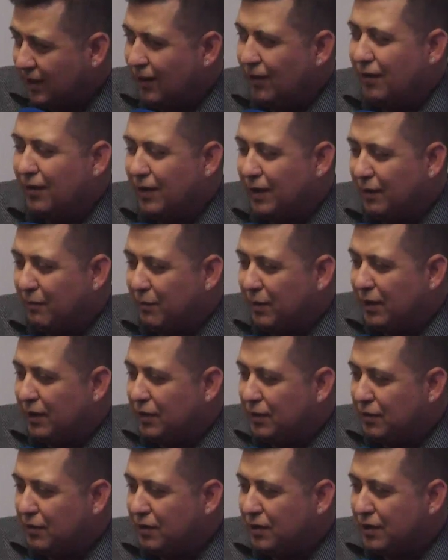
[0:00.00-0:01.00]
Okay,
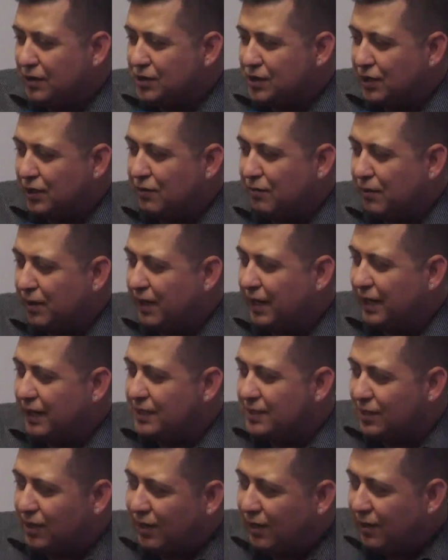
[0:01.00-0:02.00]
but do you think she
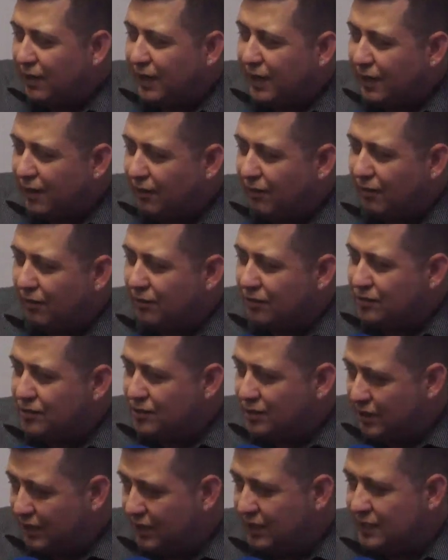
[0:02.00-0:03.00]
creates all that, or
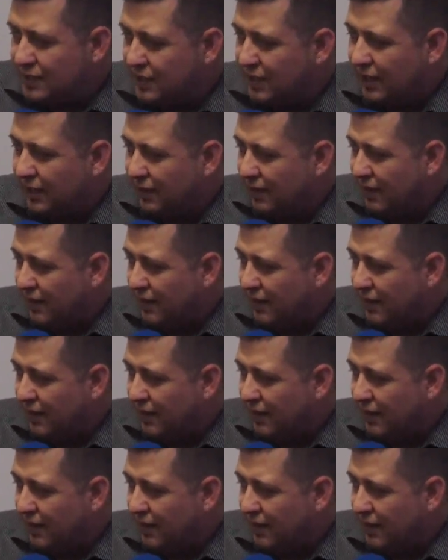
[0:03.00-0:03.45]
she is like that?